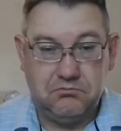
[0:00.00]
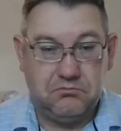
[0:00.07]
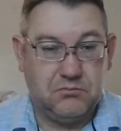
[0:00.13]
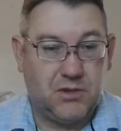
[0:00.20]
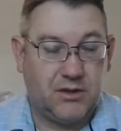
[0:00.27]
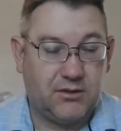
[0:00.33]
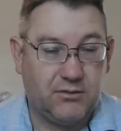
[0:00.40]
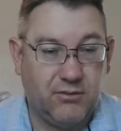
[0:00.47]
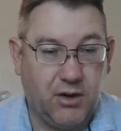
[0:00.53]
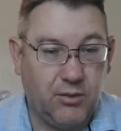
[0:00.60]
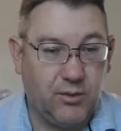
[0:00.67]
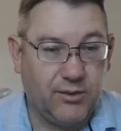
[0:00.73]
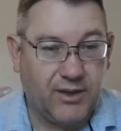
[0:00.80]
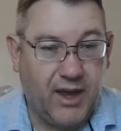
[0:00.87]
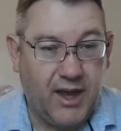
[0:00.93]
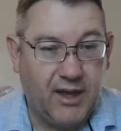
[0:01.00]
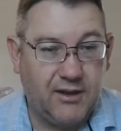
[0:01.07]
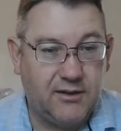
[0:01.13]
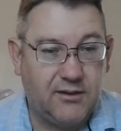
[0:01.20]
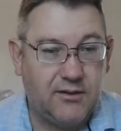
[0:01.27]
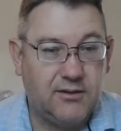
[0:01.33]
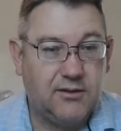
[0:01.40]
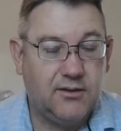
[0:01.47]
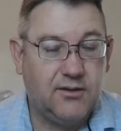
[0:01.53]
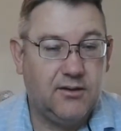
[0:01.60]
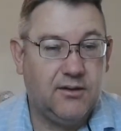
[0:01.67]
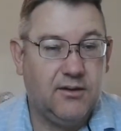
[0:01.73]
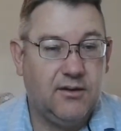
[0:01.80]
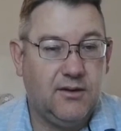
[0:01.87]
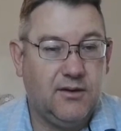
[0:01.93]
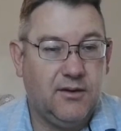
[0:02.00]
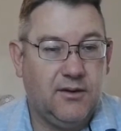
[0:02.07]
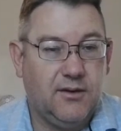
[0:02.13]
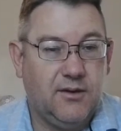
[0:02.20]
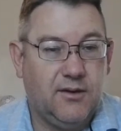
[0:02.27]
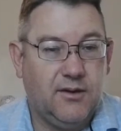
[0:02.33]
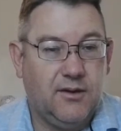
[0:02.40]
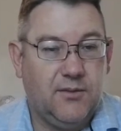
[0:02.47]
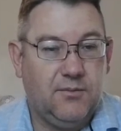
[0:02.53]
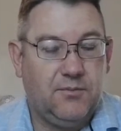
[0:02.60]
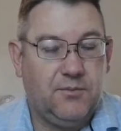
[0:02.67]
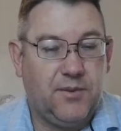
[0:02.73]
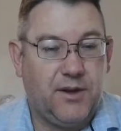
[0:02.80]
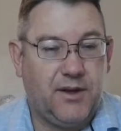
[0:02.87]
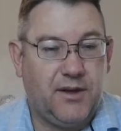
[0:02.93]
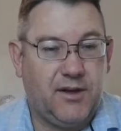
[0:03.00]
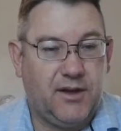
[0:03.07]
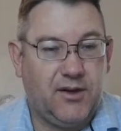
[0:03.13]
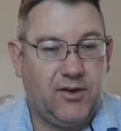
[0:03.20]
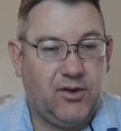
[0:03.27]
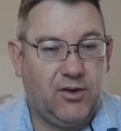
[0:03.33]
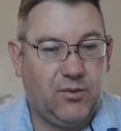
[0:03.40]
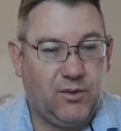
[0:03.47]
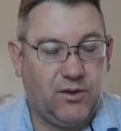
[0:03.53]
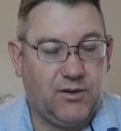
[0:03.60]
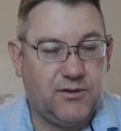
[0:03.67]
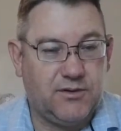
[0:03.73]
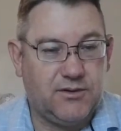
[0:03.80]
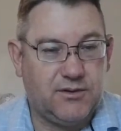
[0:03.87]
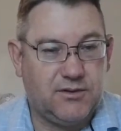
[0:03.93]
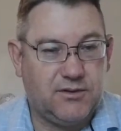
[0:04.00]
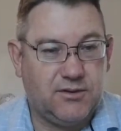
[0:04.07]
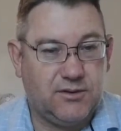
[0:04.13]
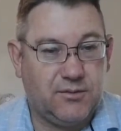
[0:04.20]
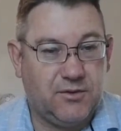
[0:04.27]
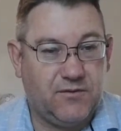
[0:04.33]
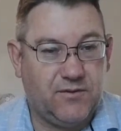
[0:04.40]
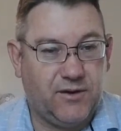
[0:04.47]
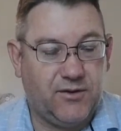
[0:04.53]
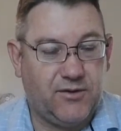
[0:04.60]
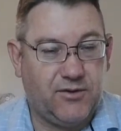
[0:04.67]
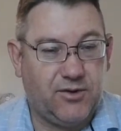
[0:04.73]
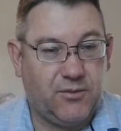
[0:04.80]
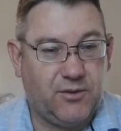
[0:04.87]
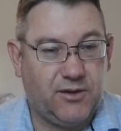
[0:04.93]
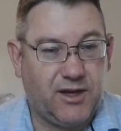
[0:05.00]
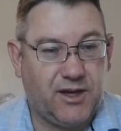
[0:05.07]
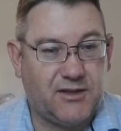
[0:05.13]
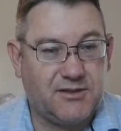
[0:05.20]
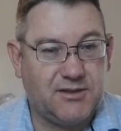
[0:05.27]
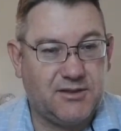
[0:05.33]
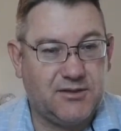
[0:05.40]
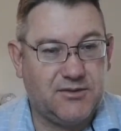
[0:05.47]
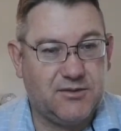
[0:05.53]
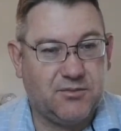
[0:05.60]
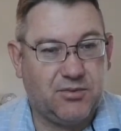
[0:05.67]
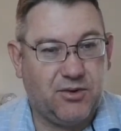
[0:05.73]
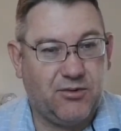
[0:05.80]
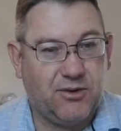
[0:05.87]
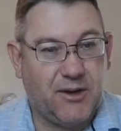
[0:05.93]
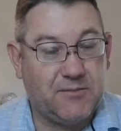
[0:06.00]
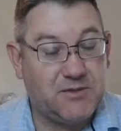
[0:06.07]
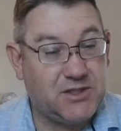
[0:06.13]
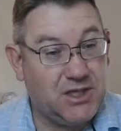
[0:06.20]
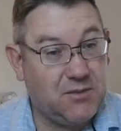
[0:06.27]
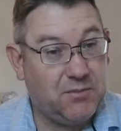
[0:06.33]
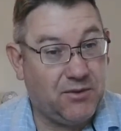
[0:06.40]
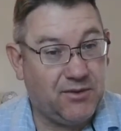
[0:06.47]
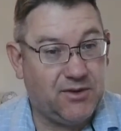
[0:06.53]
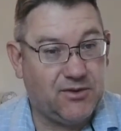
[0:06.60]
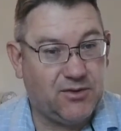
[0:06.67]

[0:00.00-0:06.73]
Nothing wrong with that. But in her words, to be fair to TurboTax, she used a program cheaper than